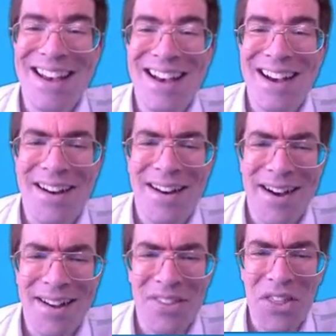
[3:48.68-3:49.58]

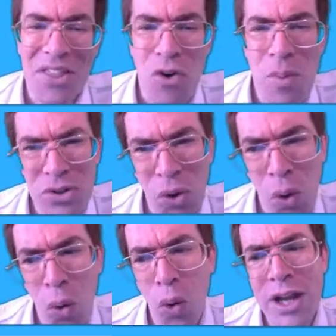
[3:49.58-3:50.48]
are that they're almost
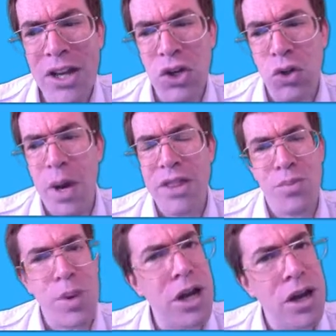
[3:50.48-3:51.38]
all in good weather.
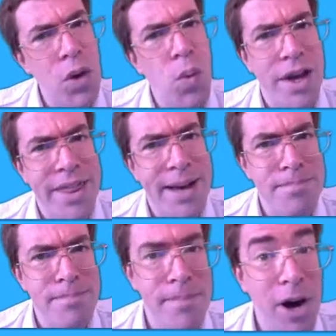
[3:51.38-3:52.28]
And we're going to look at why that
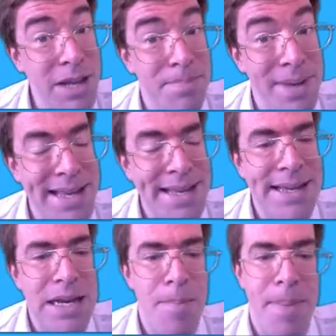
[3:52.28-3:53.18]
might be
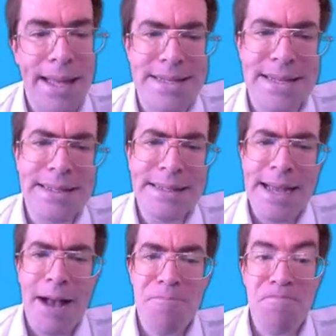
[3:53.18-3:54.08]
in a bit.
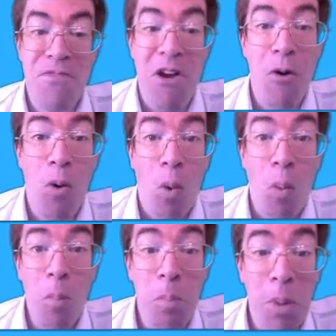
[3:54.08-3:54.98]
That
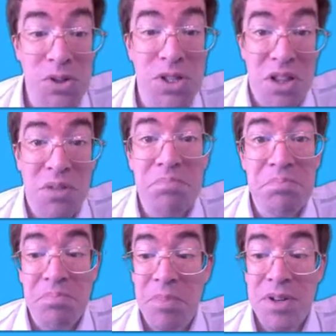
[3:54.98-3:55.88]
most of
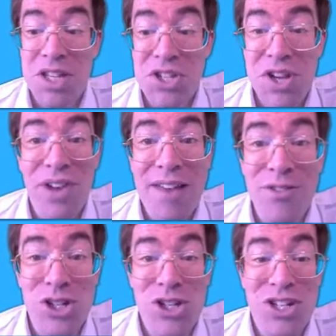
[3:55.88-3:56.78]
the general
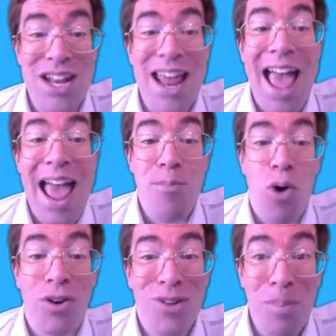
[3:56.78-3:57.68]
aviation
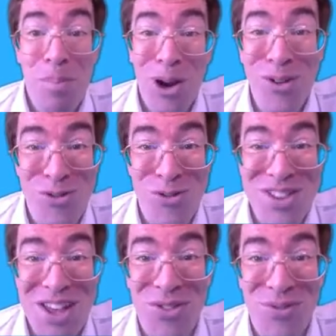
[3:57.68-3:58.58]
airprocs are below
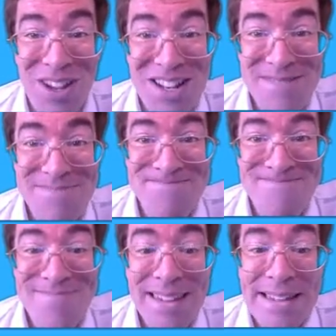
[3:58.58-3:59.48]
3,000 feet.
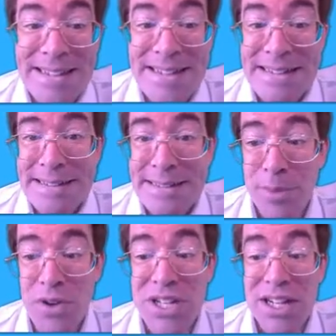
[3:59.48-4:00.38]

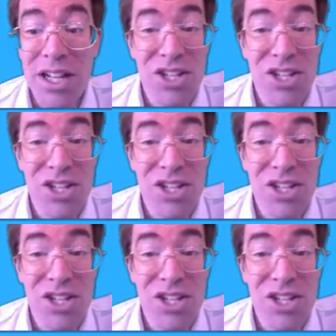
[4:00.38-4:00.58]
Most in Class